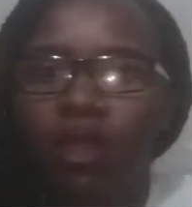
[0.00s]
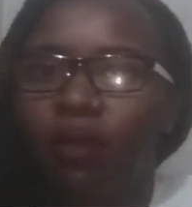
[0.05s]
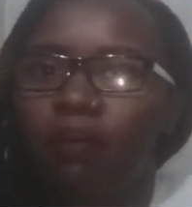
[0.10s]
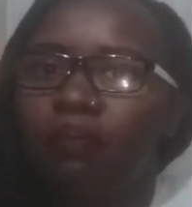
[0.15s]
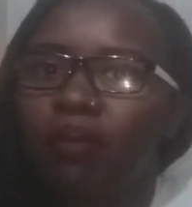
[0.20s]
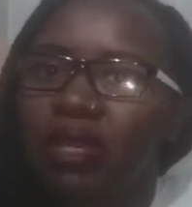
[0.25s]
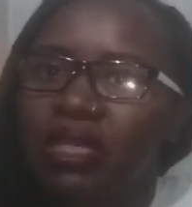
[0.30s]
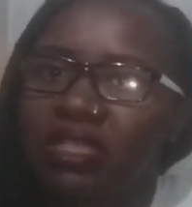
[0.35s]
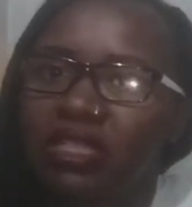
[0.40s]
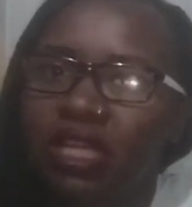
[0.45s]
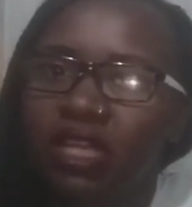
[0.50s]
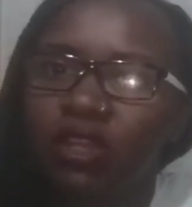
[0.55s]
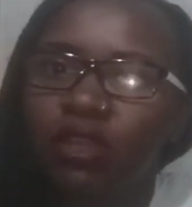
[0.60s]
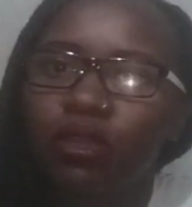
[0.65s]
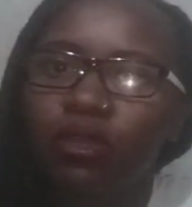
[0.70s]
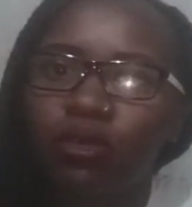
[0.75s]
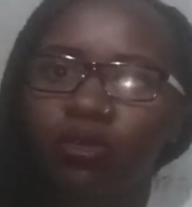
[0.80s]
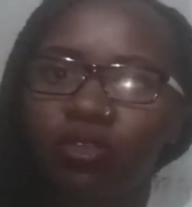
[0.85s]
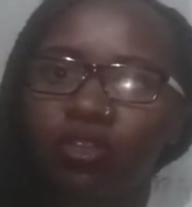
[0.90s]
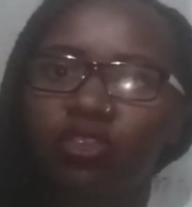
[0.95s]
Besan you
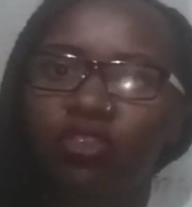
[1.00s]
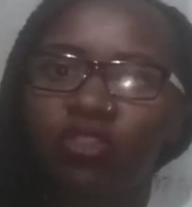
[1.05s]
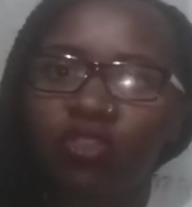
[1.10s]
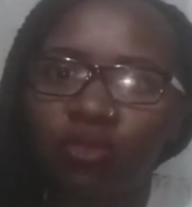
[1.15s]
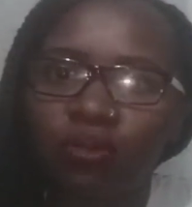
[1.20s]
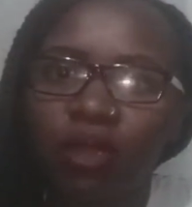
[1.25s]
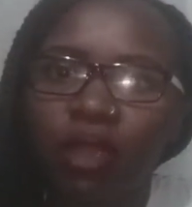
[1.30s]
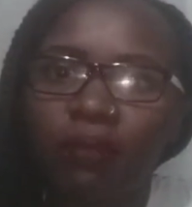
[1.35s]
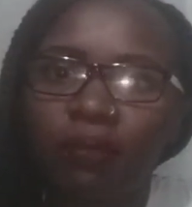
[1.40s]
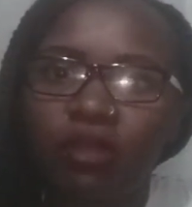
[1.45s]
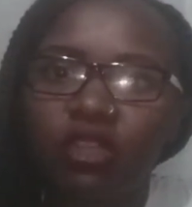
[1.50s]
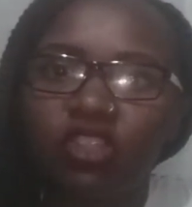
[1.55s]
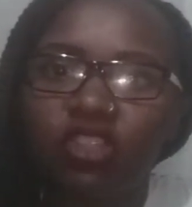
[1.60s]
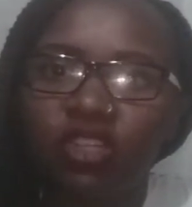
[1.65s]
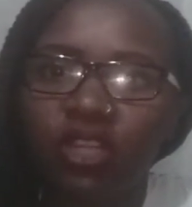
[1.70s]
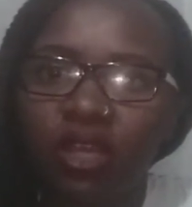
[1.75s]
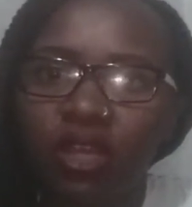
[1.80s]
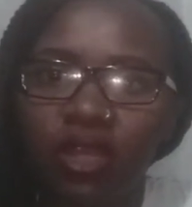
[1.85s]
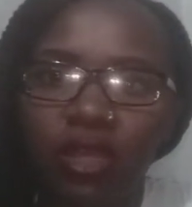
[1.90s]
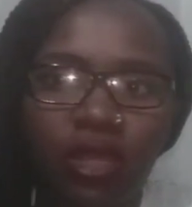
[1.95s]
use it to make
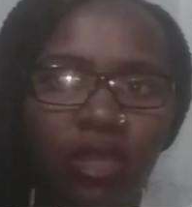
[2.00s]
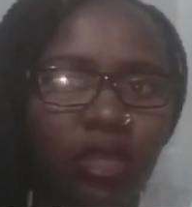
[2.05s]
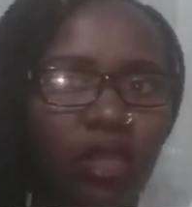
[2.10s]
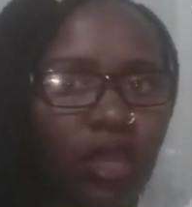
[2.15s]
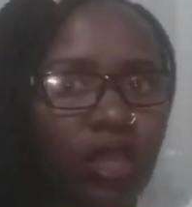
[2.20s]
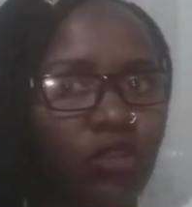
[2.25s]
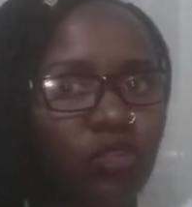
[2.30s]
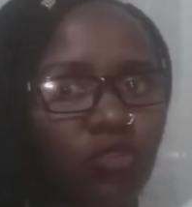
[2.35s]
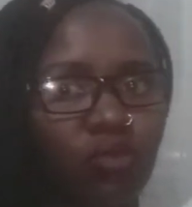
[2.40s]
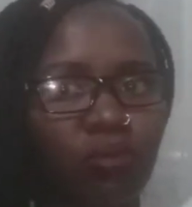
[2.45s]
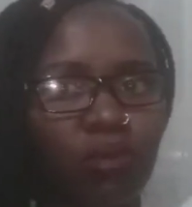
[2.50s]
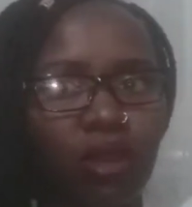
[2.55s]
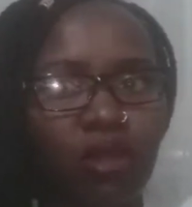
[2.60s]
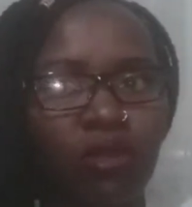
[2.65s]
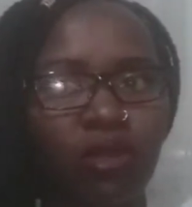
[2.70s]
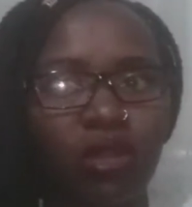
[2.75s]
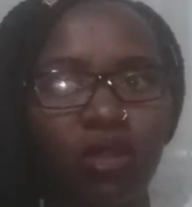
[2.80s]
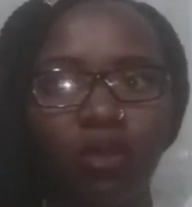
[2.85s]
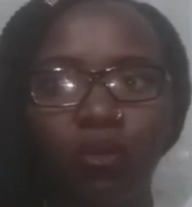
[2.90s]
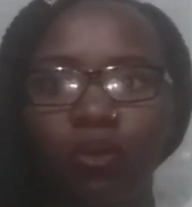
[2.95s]
bhajia, and
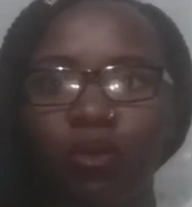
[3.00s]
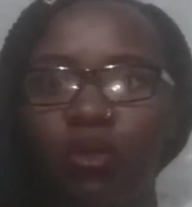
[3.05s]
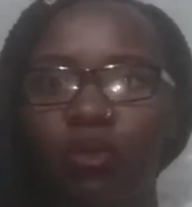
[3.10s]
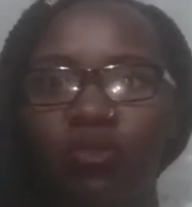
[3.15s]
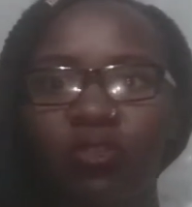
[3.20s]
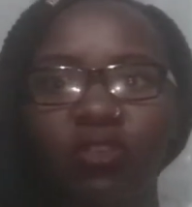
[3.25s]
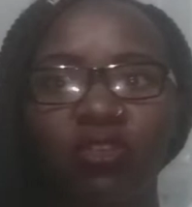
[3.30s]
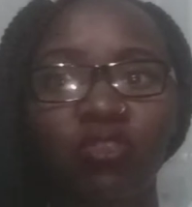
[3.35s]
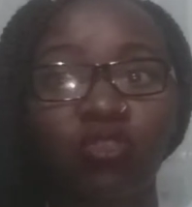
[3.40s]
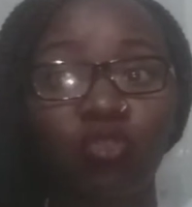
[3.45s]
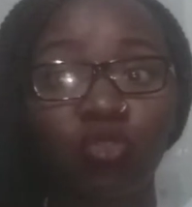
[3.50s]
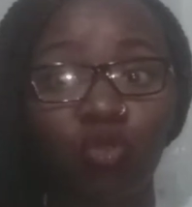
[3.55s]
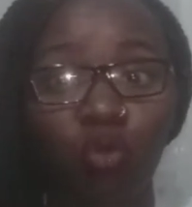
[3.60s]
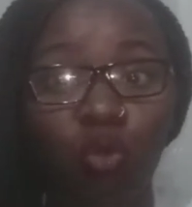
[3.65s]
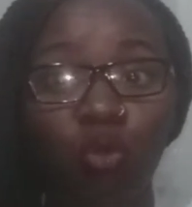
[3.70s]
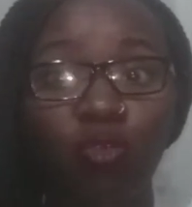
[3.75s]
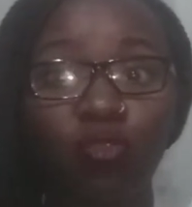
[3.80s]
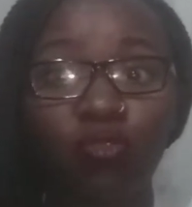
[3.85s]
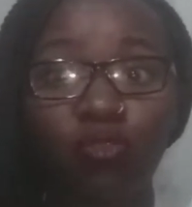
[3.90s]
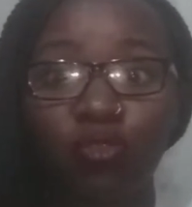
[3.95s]
turmeric we use it to
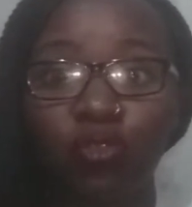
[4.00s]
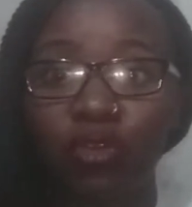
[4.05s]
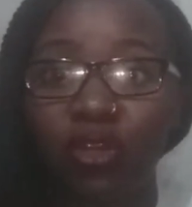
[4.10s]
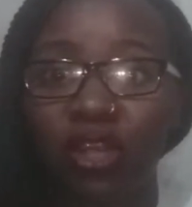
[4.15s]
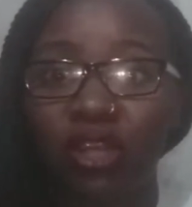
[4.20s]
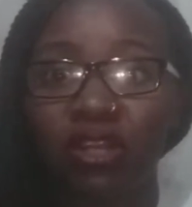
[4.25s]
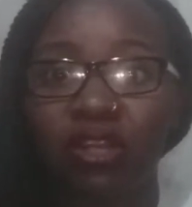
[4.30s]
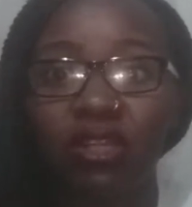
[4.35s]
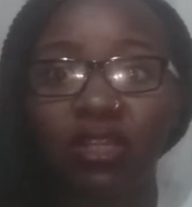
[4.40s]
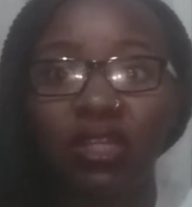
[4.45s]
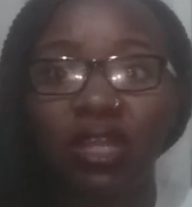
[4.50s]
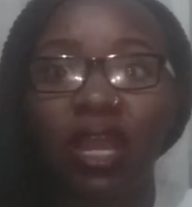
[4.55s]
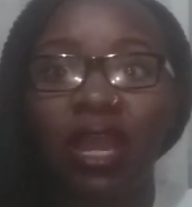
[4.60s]
cook food. And